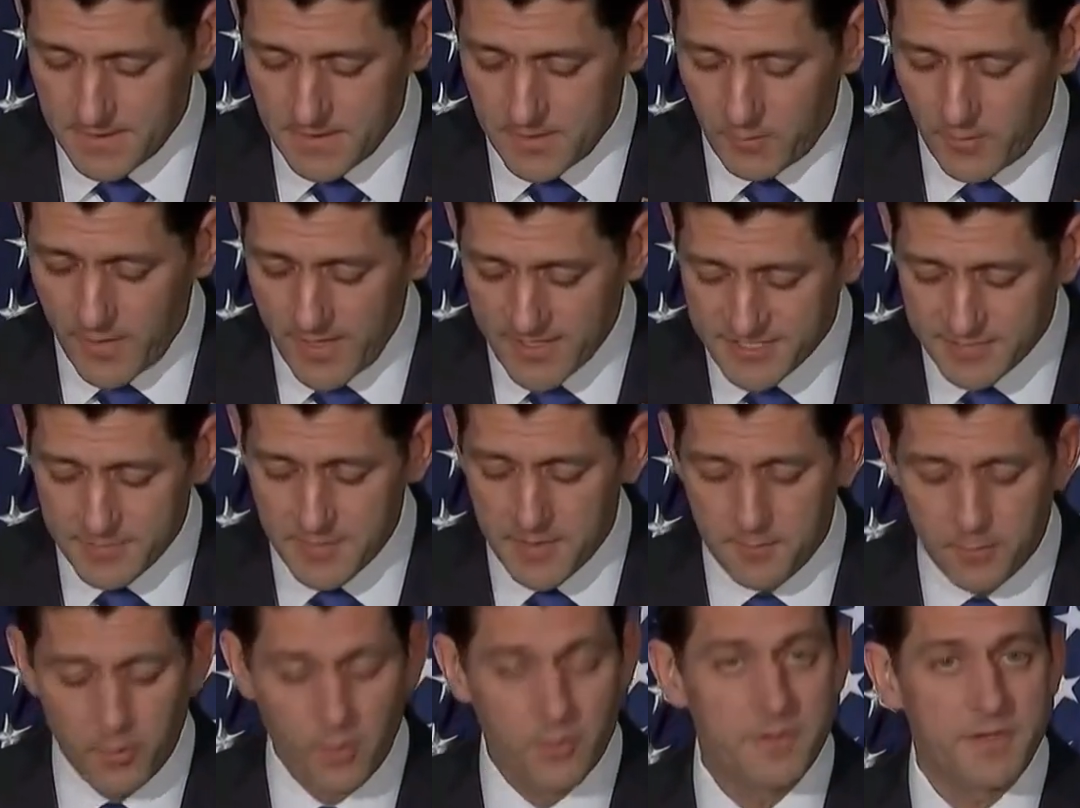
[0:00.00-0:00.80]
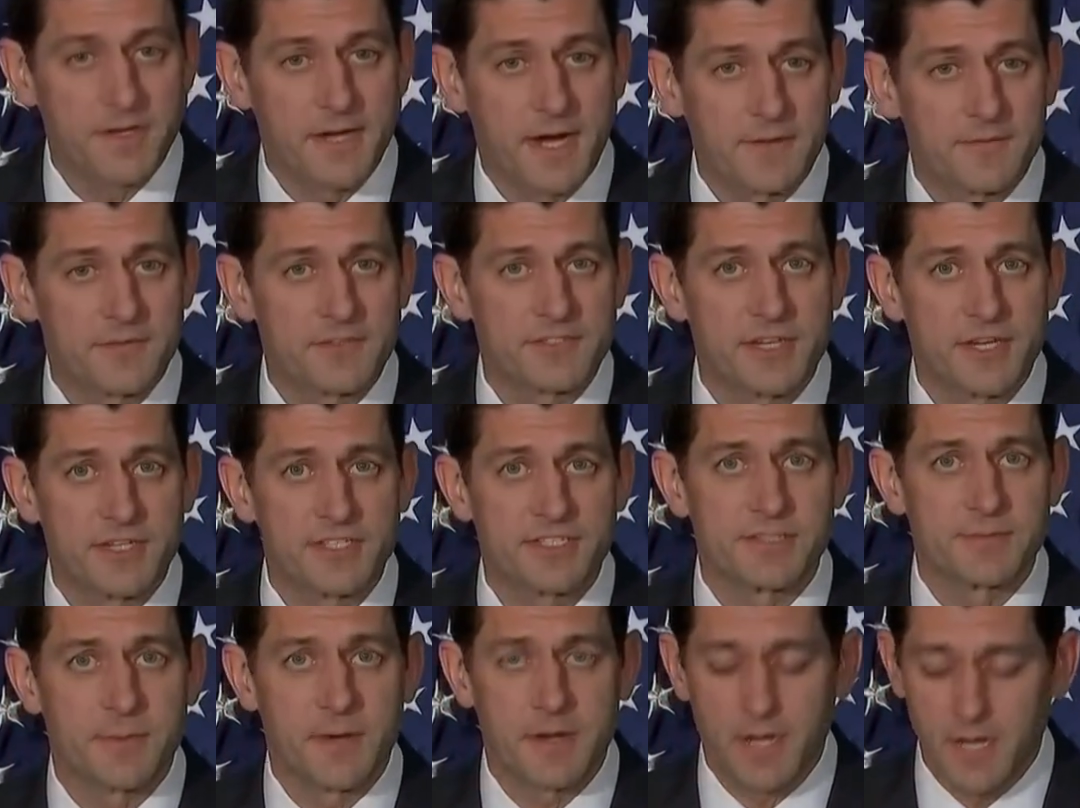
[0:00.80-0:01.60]
We had some important
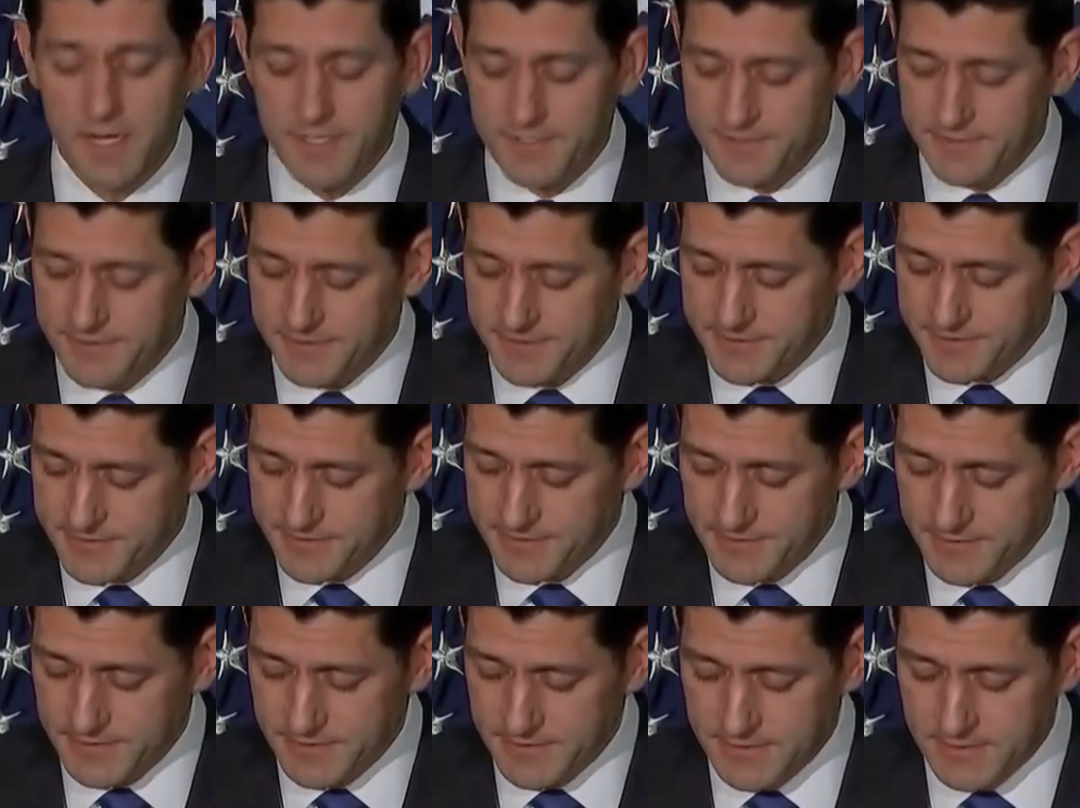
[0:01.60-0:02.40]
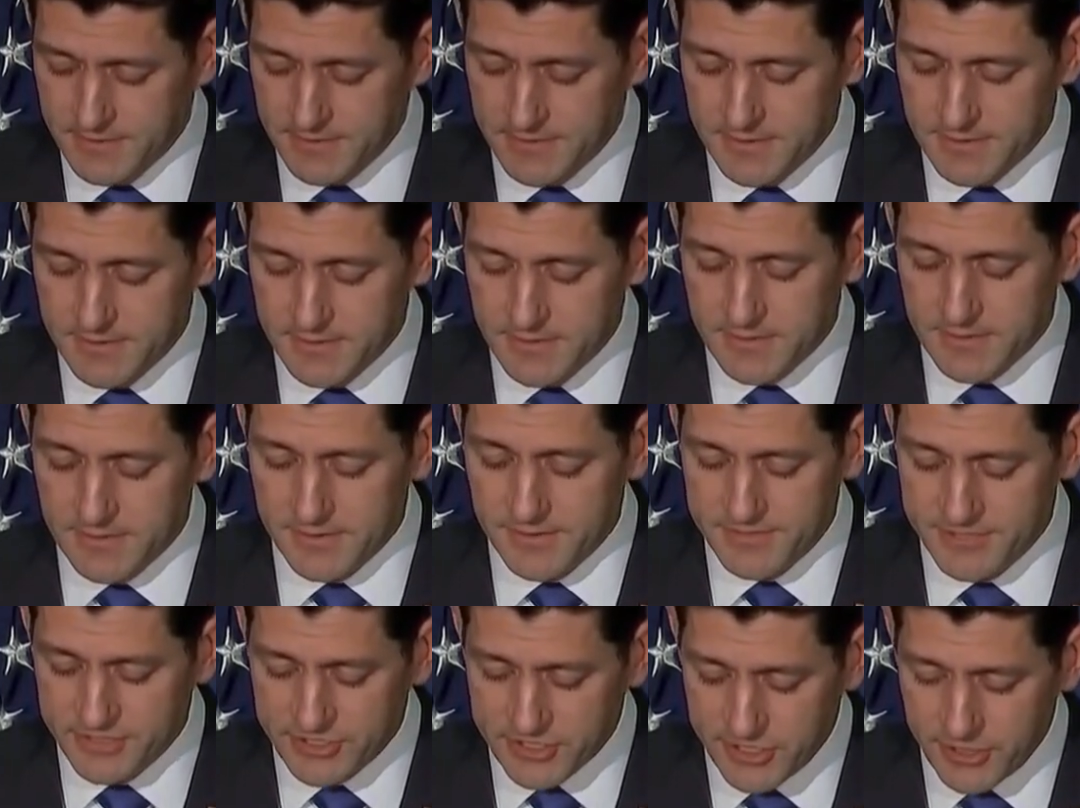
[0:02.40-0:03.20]
conversations about ISIS,
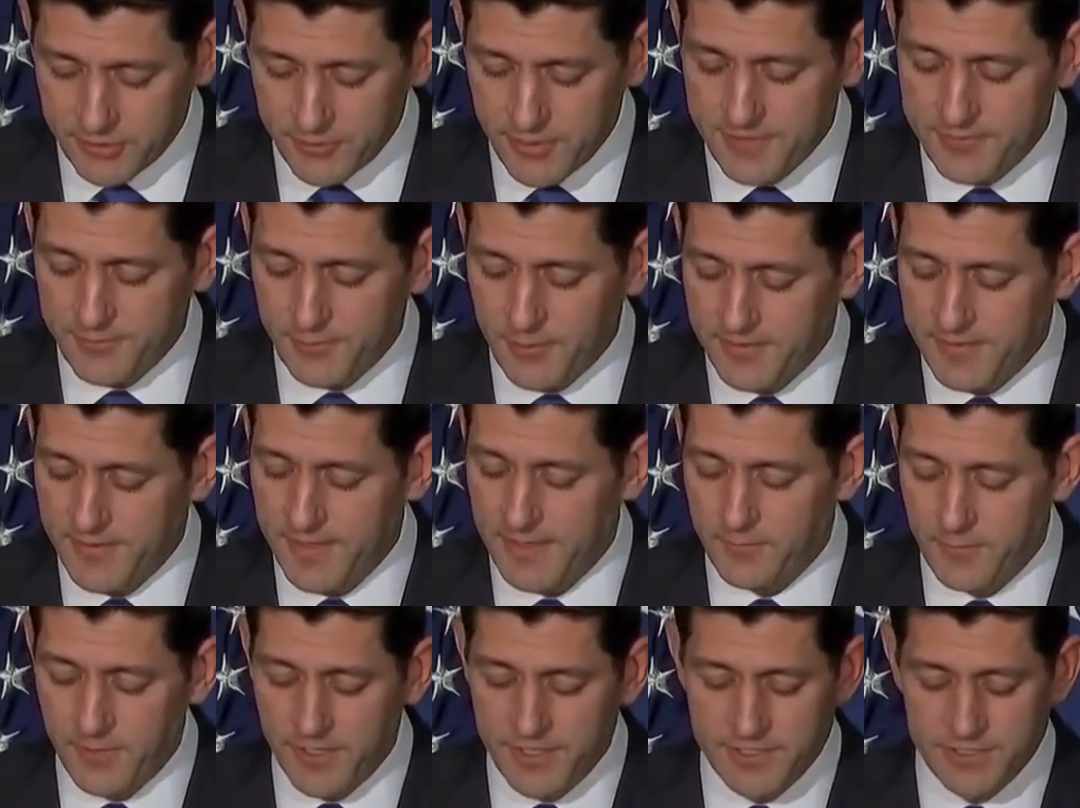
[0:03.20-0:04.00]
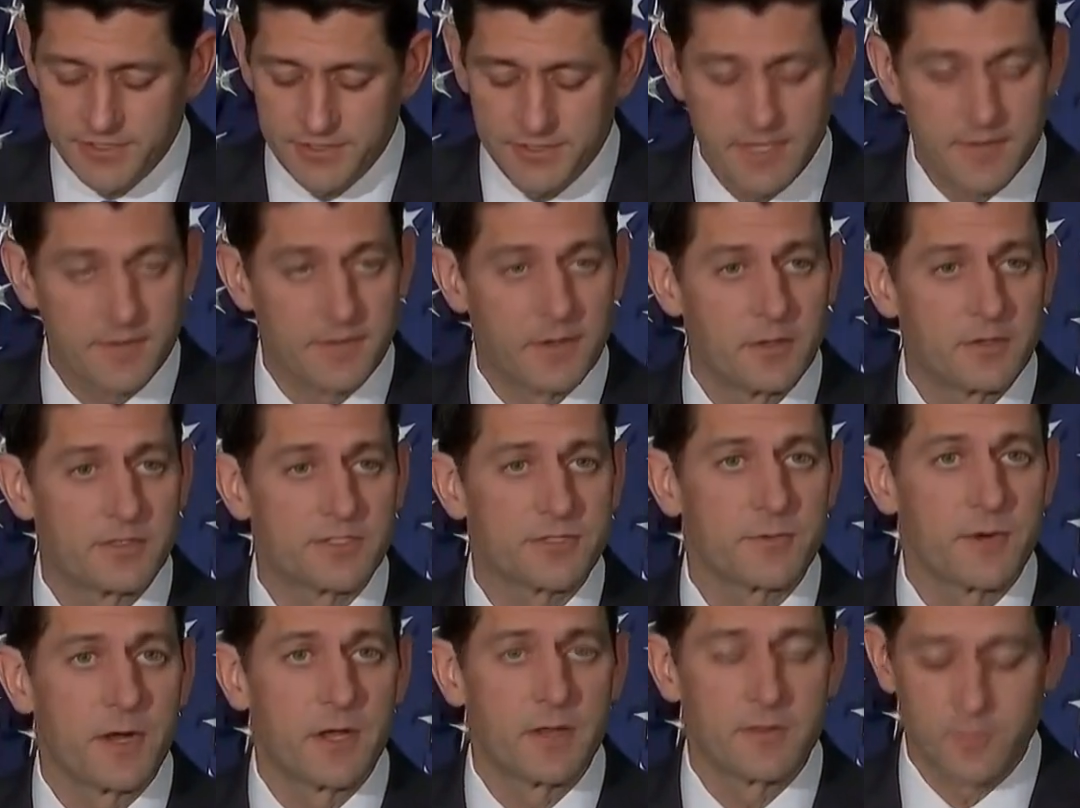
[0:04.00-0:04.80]
the security threat in that region, and those
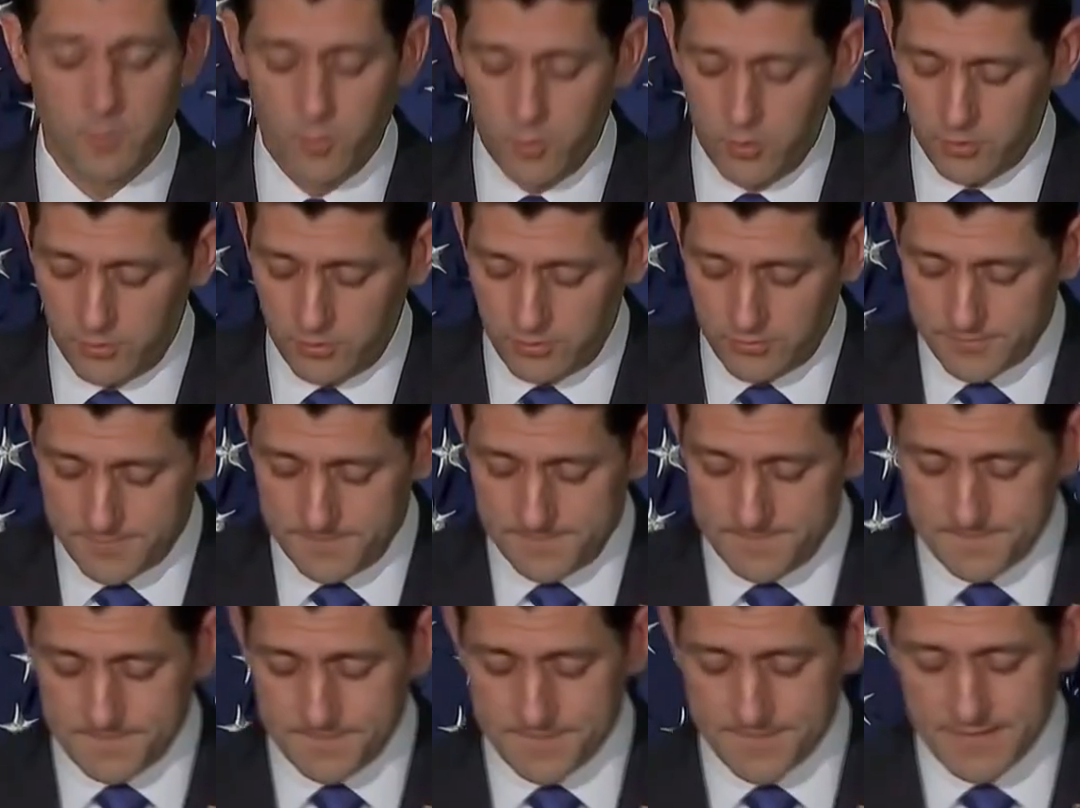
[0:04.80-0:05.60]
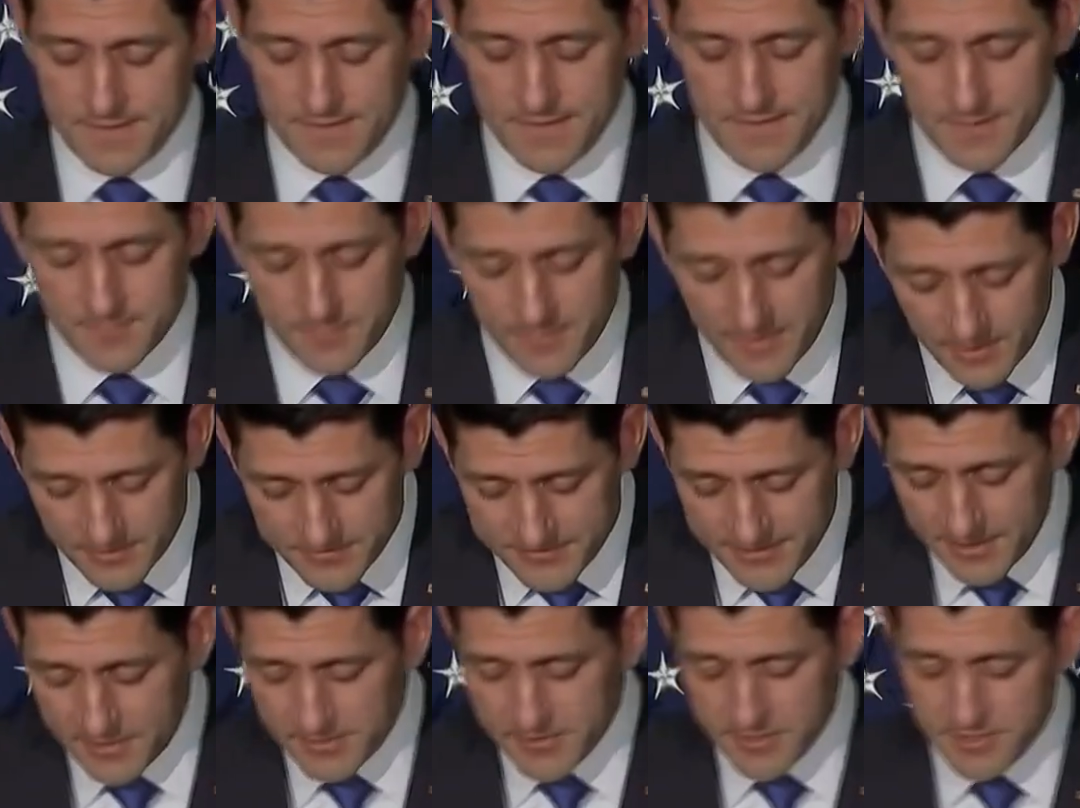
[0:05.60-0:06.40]
around the world. But I'll
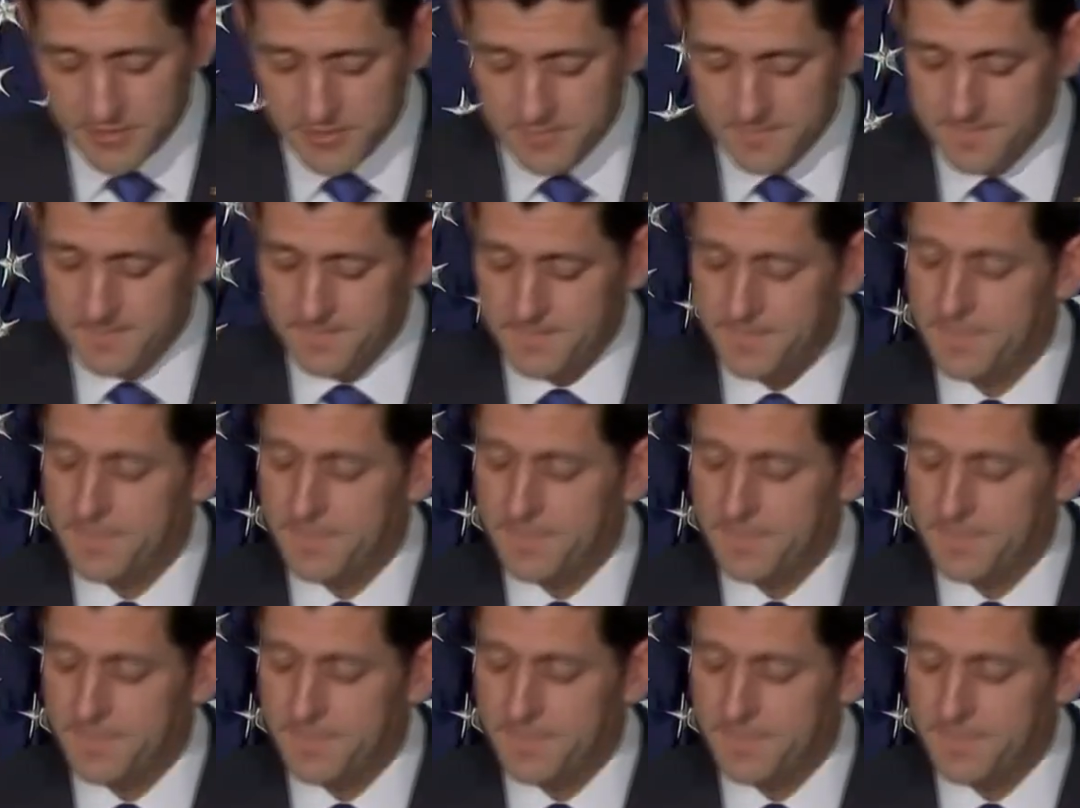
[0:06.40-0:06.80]
tell you,